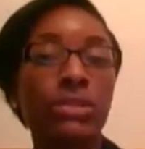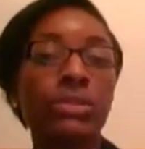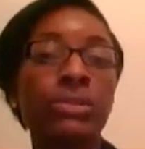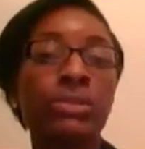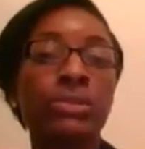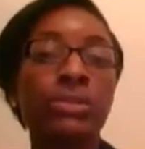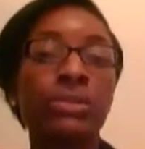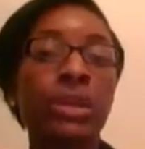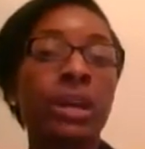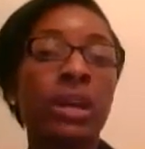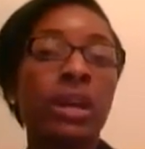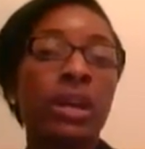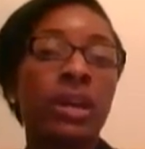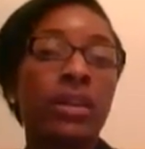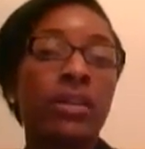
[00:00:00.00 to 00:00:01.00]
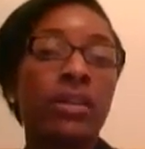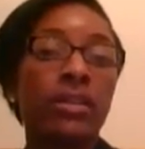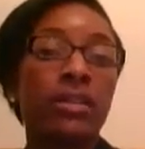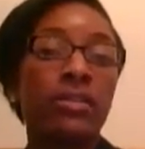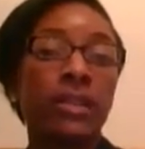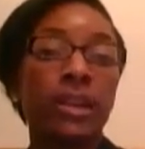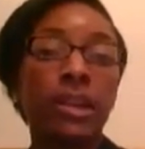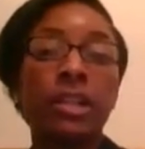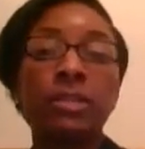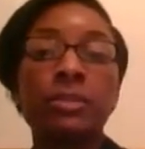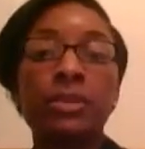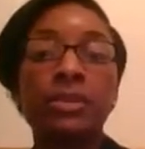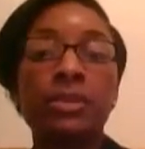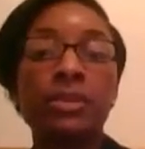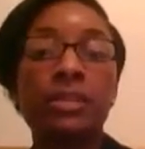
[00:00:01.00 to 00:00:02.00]
to
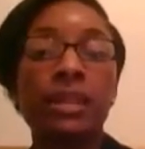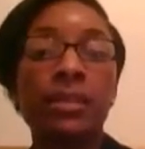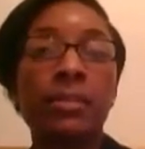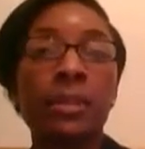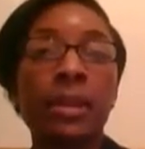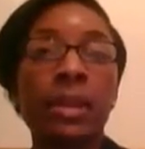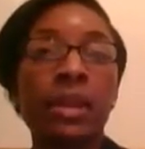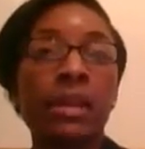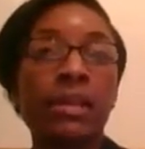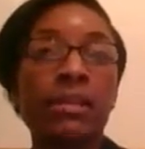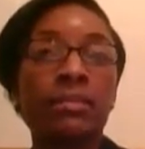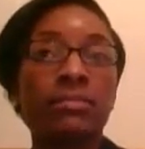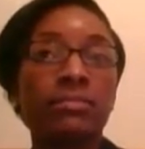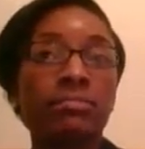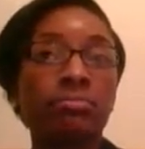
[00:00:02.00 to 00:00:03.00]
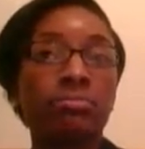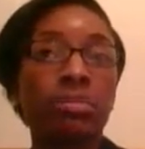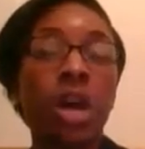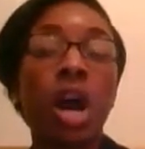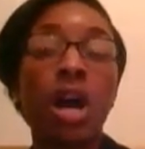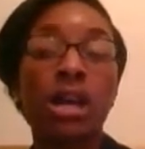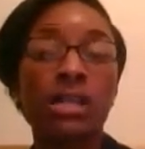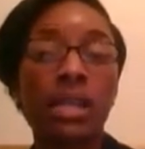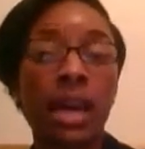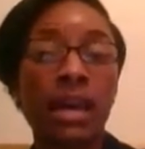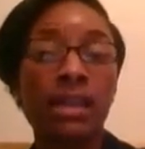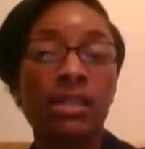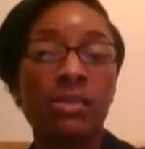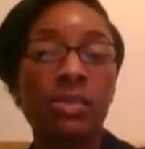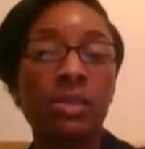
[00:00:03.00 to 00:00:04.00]
variables that may cause
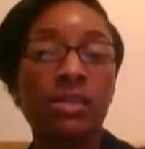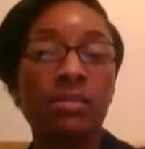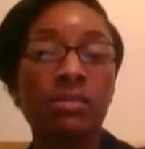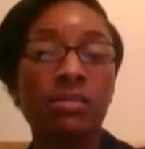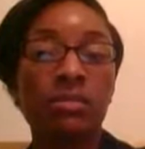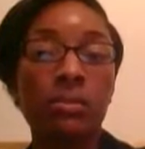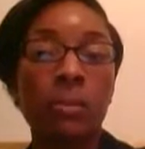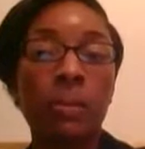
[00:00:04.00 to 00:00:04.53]
asthma.